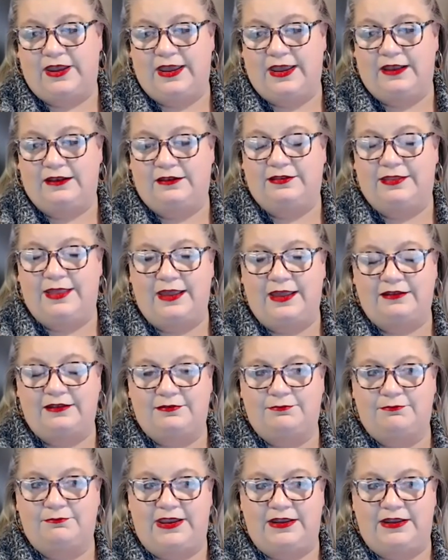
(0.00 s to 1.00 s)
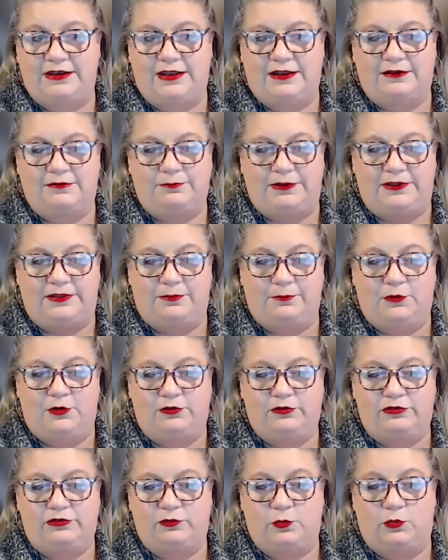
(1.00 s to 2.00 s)
And that may not be the
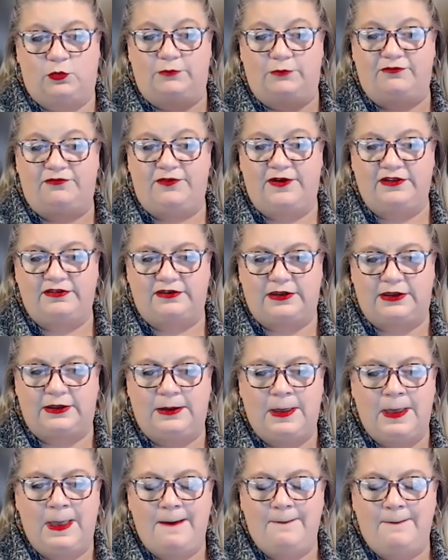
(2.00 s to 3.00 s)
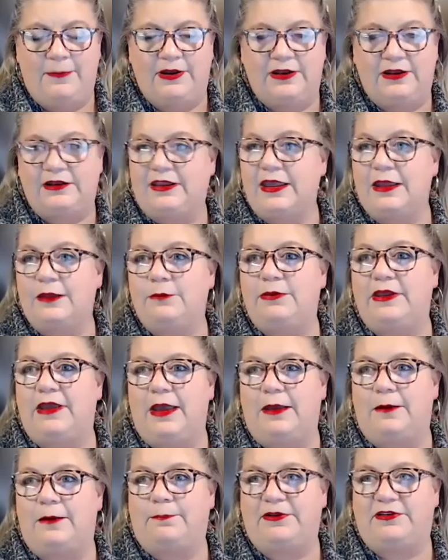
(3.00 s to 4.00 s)
most warm fuzzy, but it can be
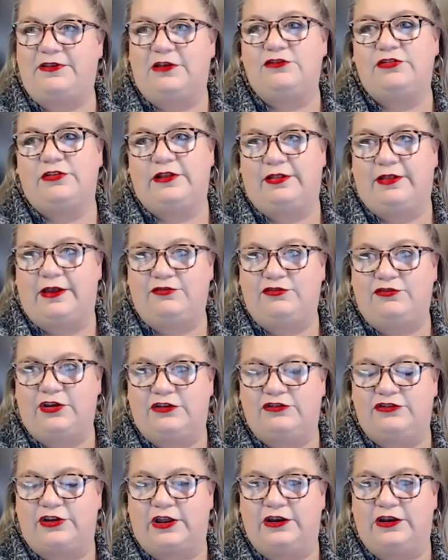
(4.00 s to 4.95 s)
potentially life-changing.